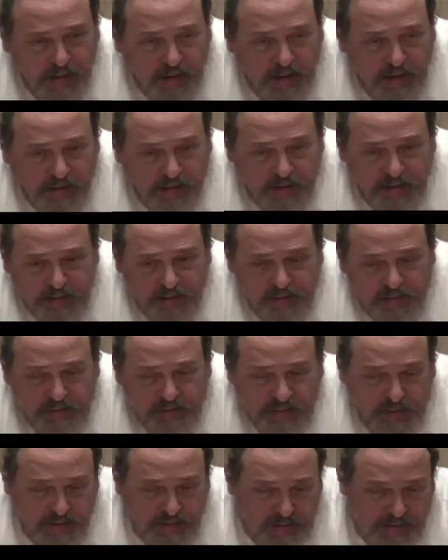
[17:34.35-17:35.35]
And Tosos
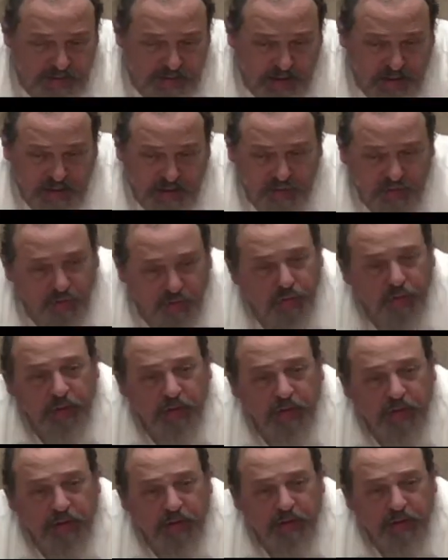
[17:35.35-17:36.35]
says it's not true.
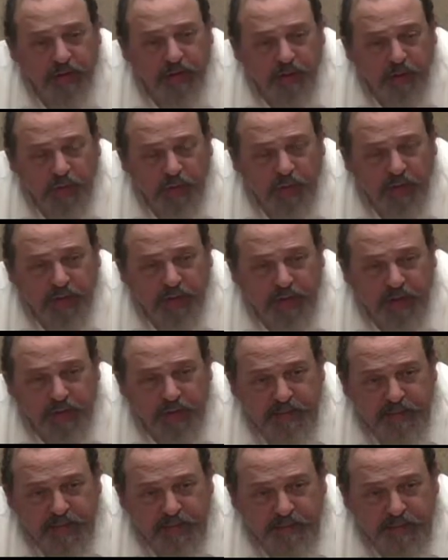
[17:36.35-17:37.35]
He doesn't agree with
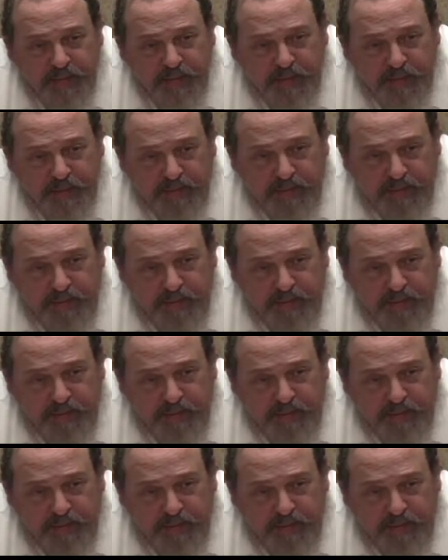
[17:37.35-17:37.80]
these people.